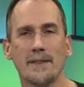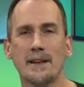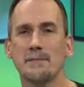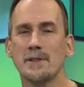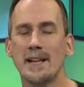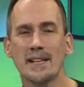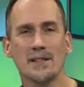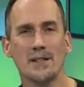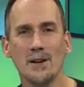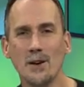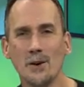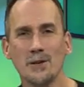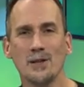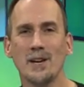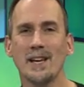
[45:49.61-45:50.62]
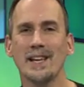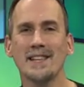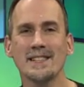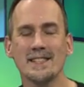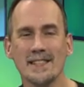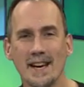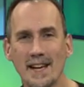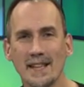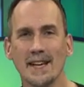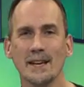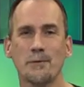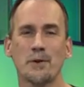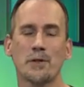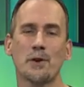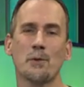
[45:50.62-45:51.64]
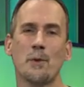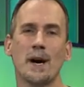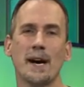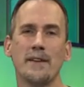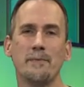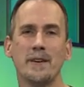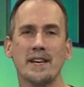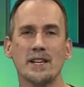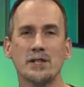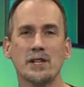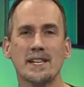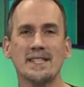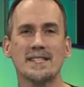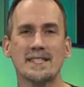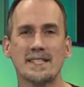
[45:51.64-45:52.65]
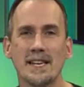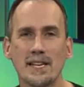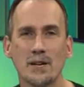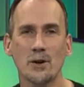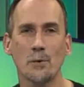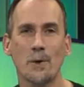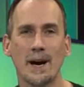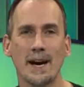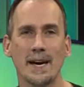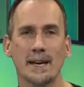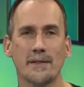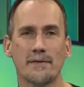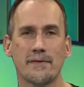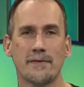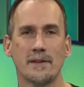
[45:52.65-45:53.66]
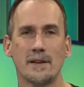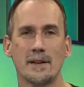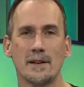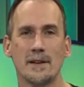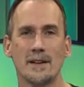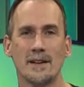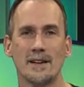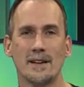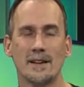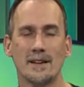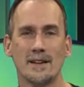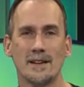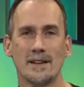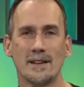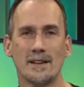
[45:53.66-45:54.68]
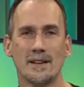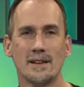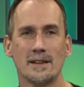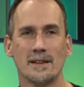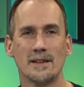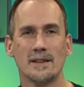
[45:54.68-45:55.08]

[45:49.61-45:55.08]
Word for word: And I'm like, no, it is not like with your no, wife because like you can see your wife. Yes. So well,